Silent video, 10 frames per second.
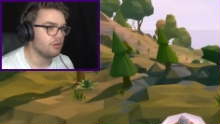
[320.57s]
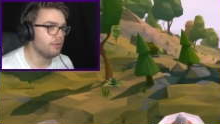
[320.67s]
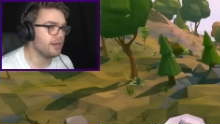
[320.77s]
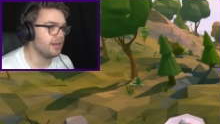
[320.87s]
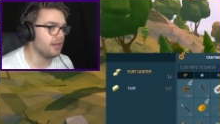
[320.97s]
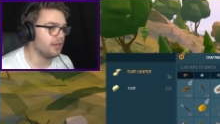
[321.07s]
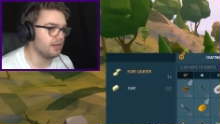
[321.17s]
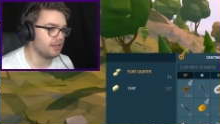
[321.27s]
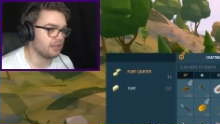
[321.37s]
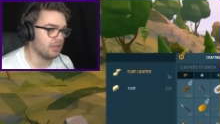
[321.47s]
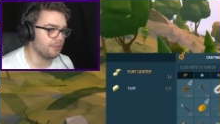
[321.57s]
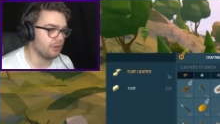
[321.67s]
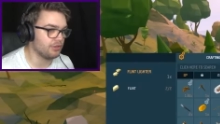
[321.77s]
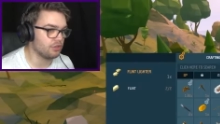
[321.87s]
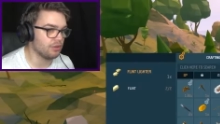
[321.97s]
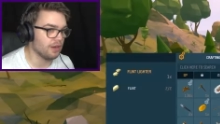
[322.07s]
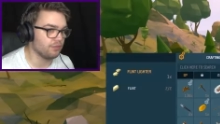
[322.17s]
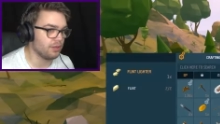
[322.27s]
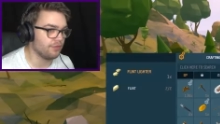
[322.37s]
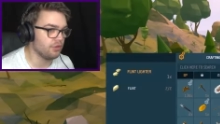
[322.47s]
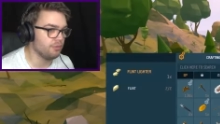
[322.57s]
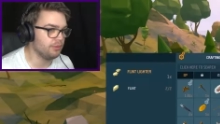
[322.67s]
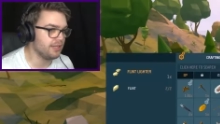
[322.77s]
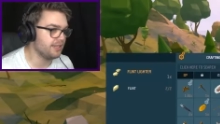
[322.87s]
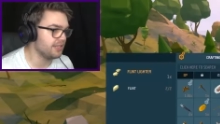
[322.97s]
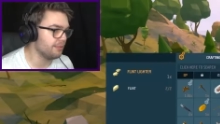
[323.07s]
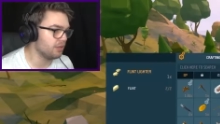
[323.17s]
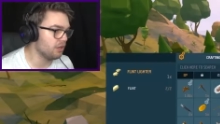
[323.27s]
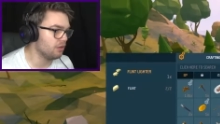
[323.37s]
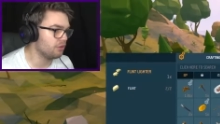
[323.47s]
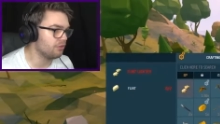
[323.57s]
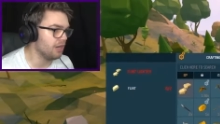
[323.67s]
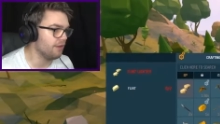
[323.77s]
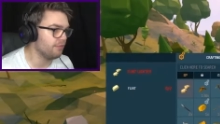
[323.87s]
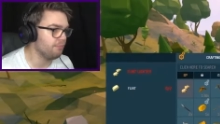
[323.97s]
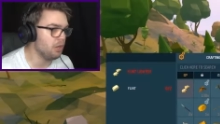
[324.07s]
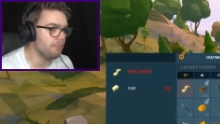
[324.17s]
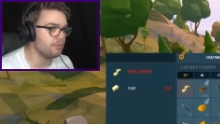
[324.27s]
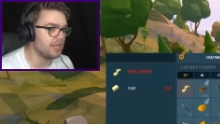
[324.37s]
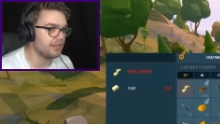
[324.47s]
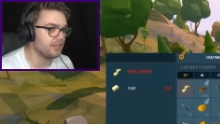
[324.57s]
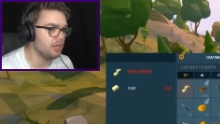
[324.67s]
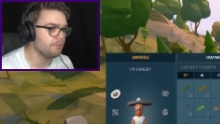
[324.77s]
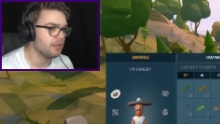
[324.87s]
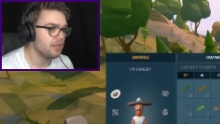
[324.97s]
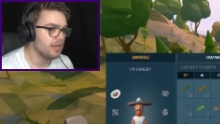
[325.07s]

I'm going to craft one of you, please. There we go. Craft. Boop. Thank you.